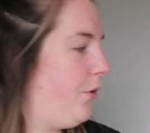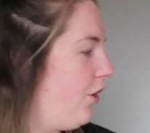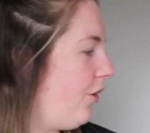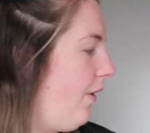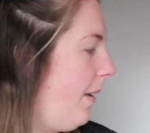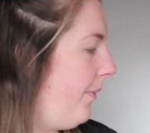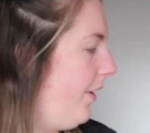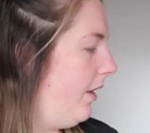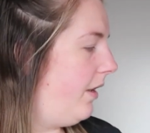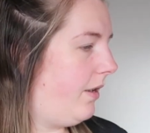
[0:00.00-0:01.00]
would just grab
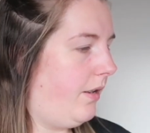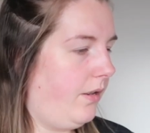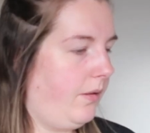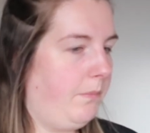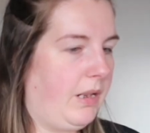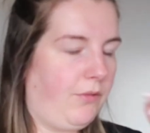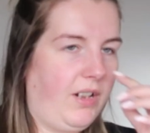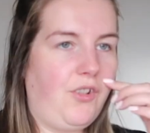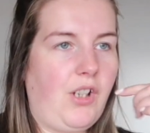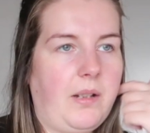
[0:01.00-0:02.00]
the mint
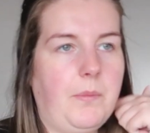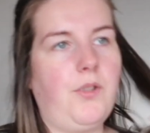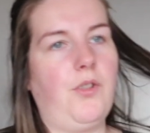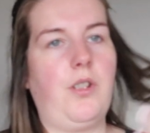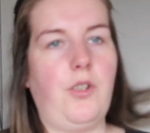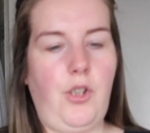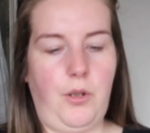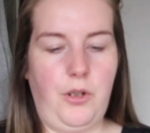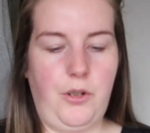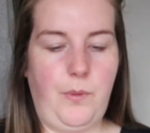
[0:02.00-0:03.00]
green Jacquemus just to show
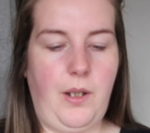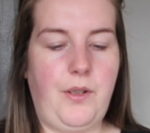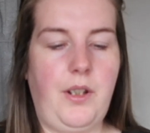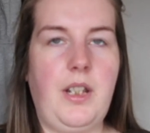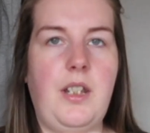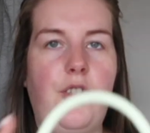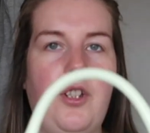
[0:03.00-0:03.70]
you as well. So this is